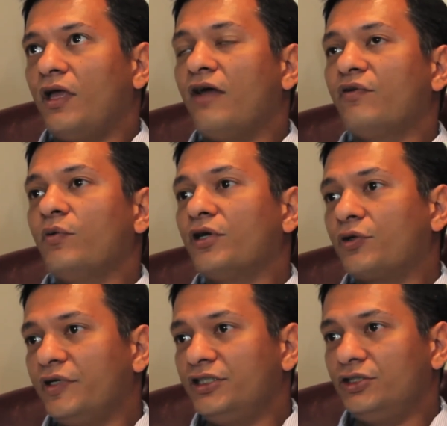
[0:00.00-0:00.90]
everyone
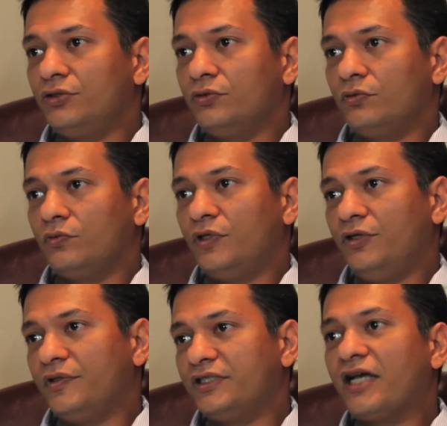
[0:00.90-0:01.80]
agreed to. We
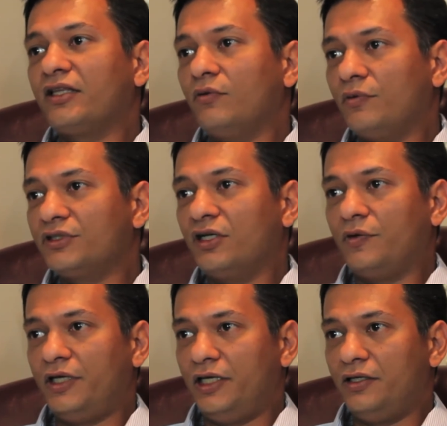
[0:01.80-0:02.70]
knew exactly what was
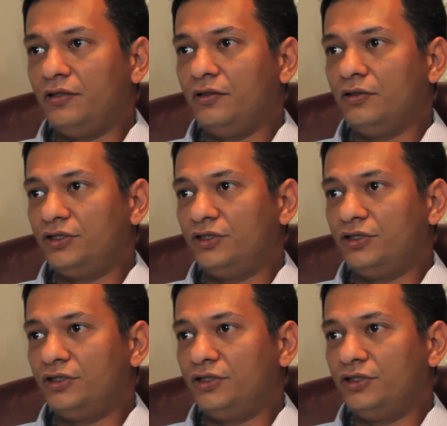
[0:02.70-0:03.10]
going in